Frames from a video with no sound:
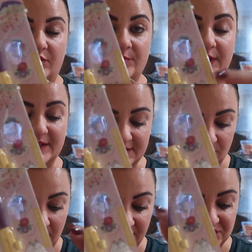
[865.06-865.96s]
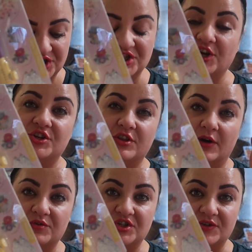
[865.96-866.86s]
compared to the one I just showed you
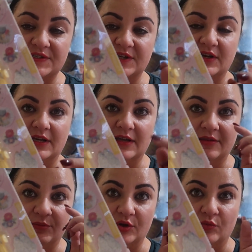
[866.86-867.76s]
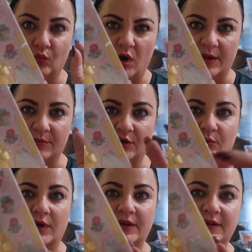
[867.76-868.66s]
that I was using earlier, the blue, white and
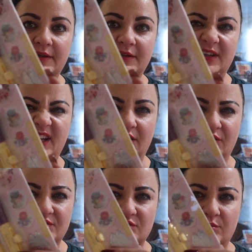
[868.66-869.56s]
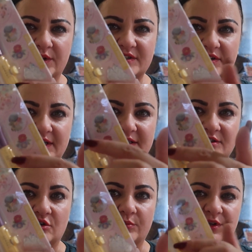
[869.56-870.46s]
blue one, it looks almost
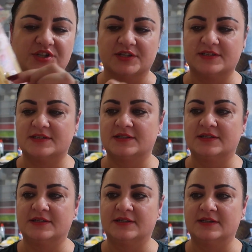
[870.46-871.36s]
identical but just